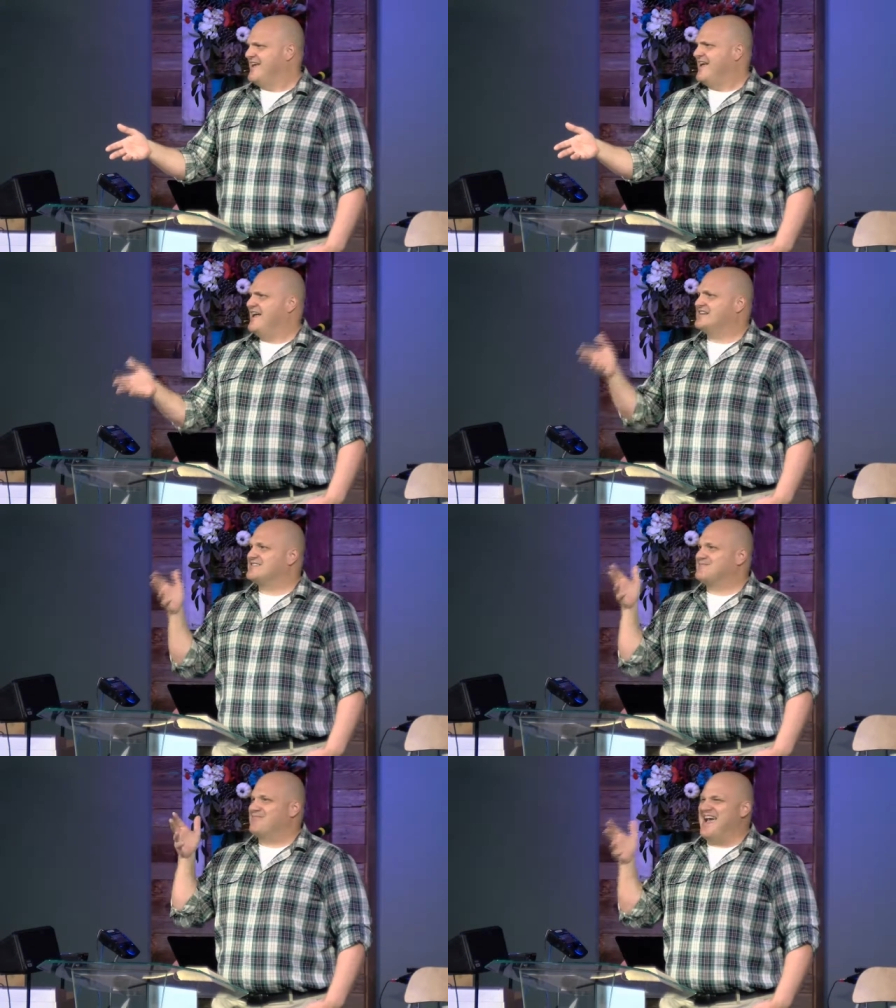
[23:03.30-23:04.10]

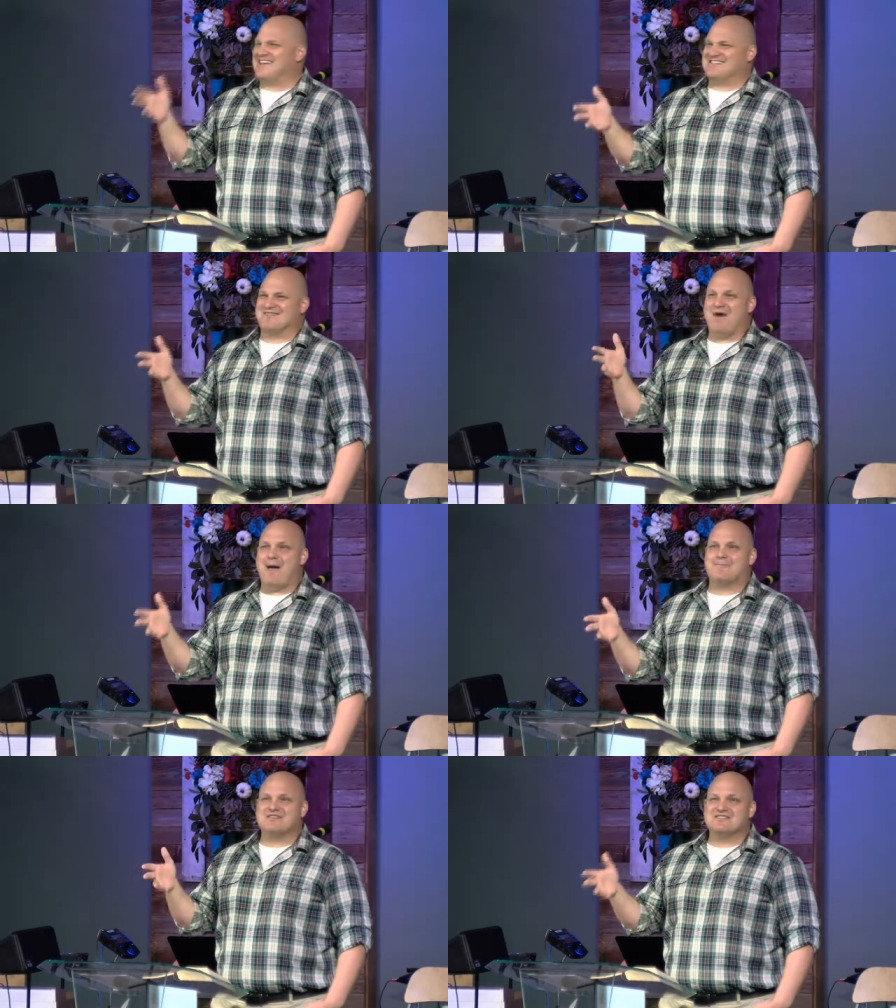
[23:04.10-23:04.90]
Expect some
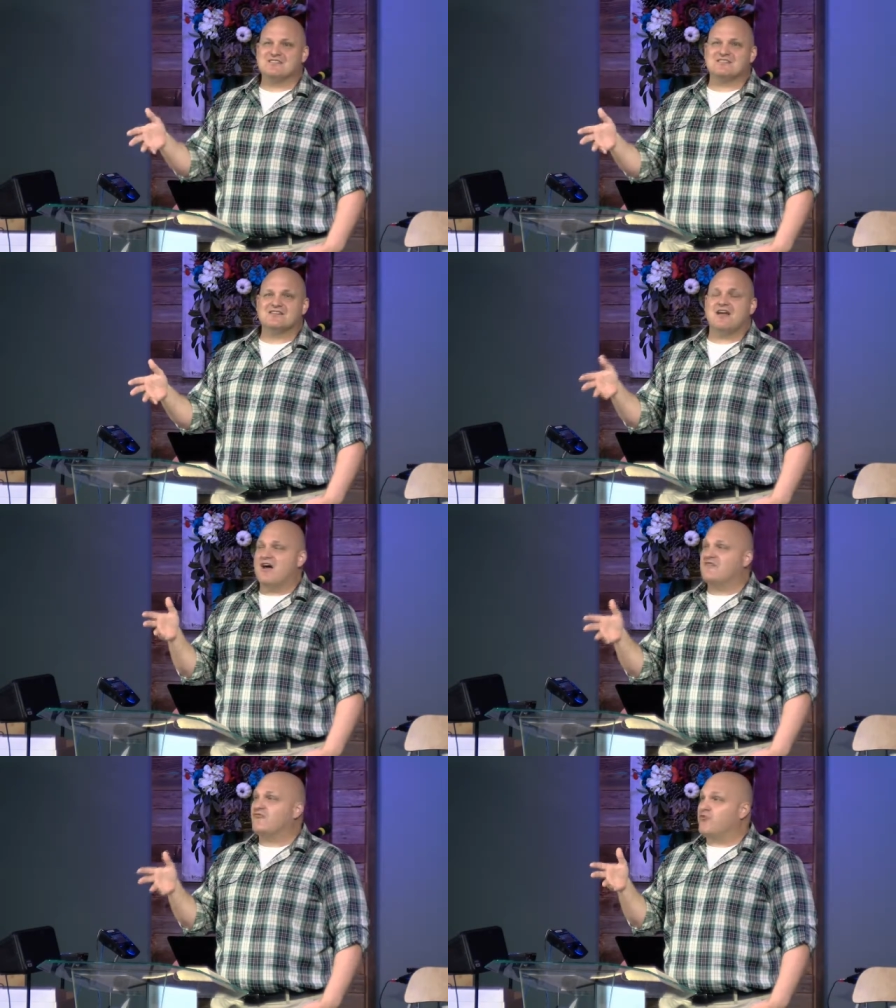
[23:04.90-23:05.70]
opposition,
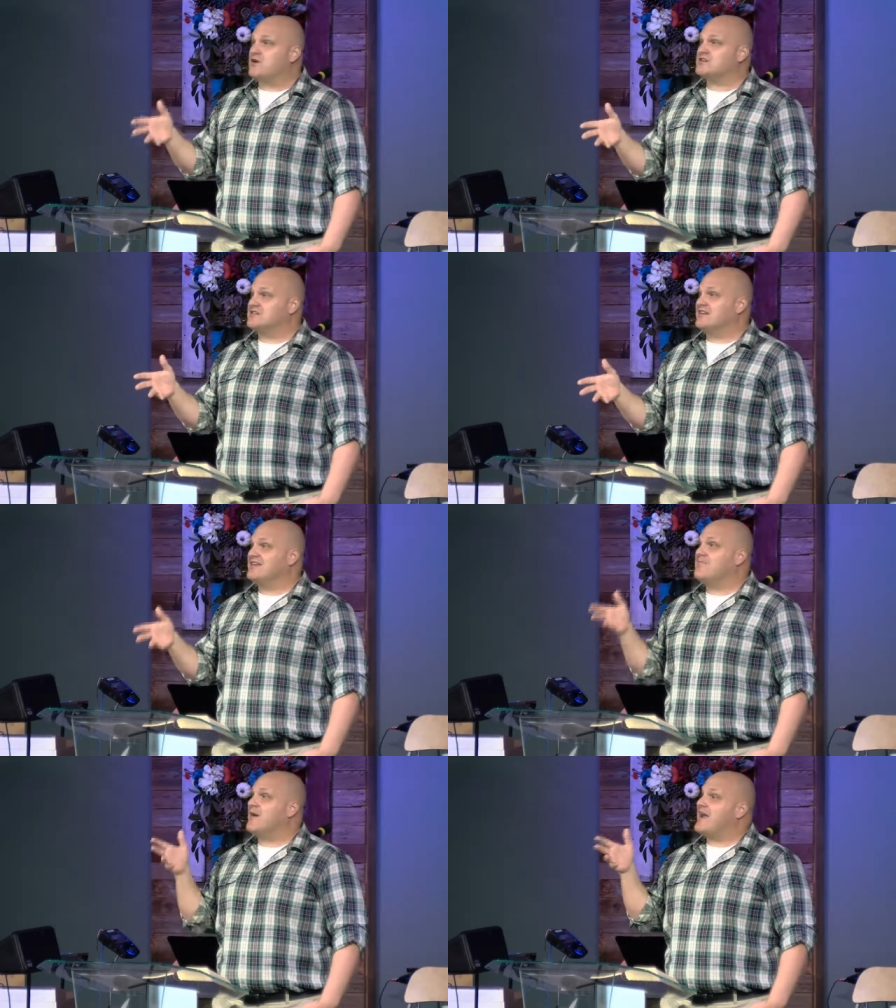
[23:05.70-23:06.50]
unfortunately,
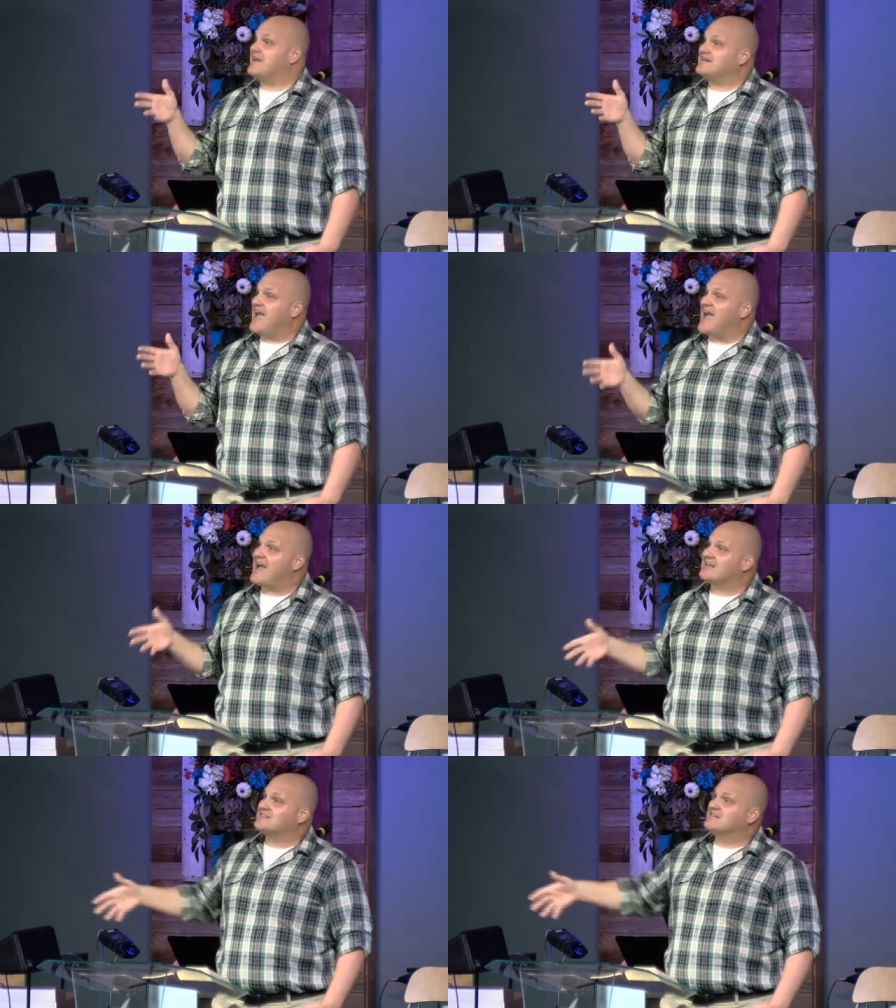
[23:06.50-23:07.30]
by
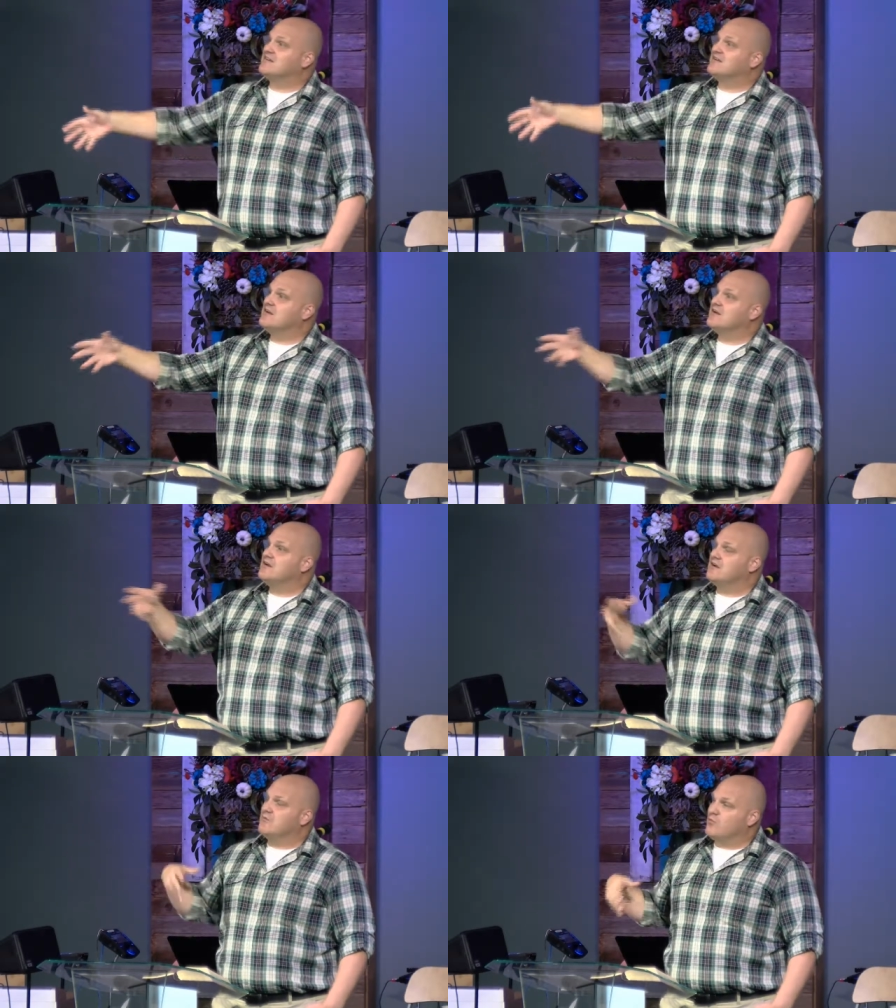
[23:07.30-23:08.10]
attacks
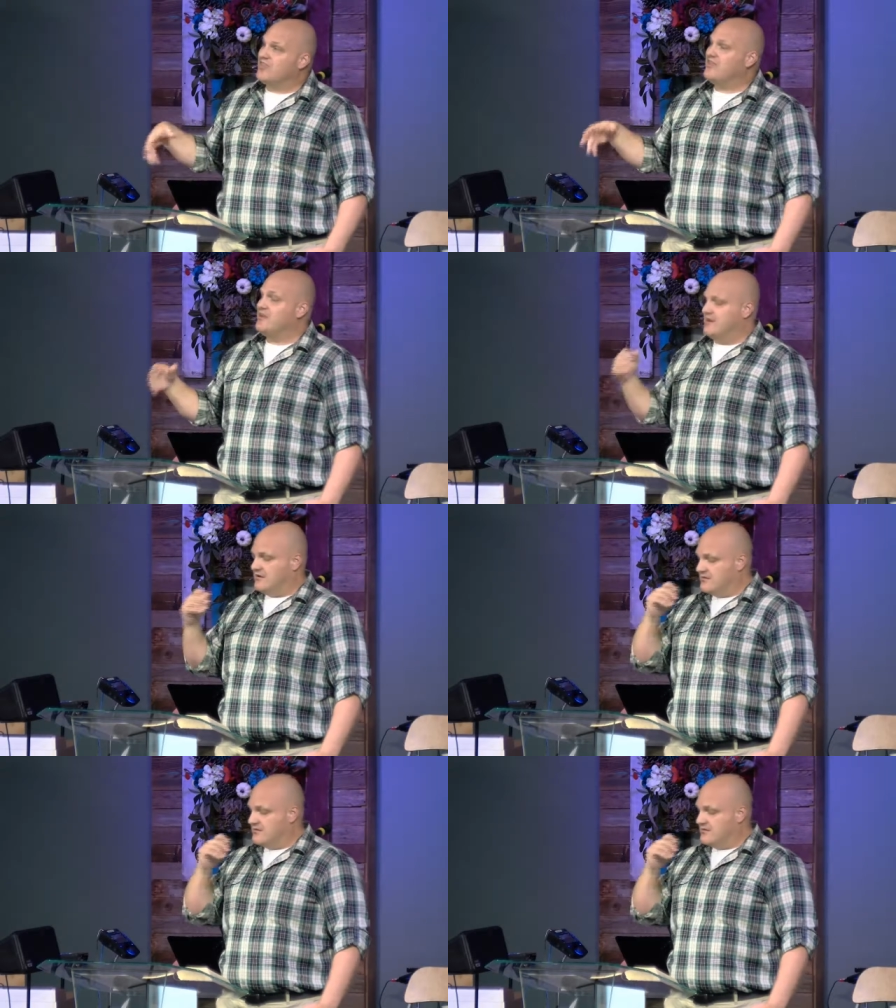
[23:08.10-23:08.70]
within.